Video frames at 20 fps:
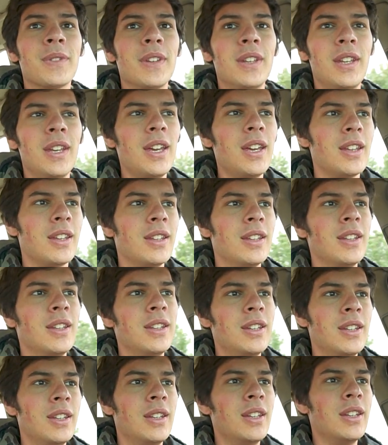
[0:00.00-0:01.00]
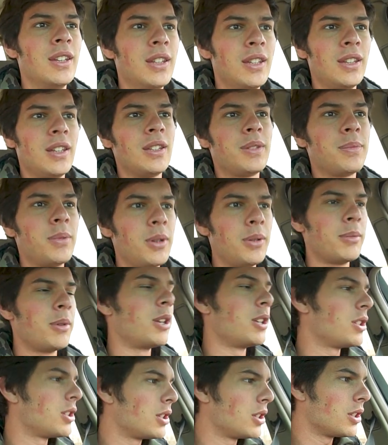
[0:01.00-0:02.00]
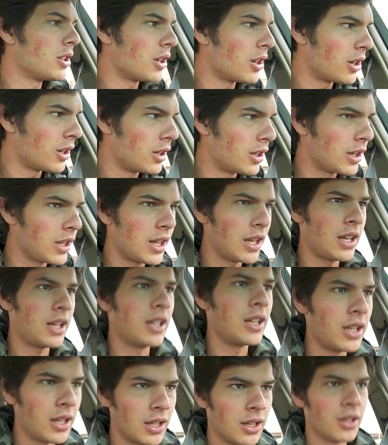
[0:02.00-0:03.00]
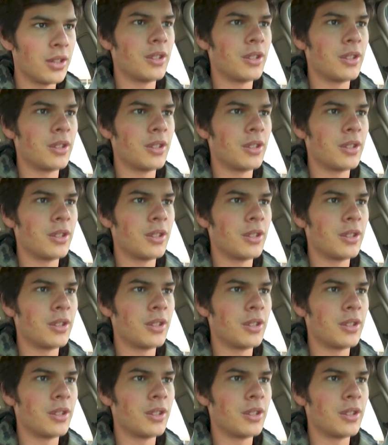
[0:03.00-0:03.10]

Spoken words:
yeah, that's pretty much our day.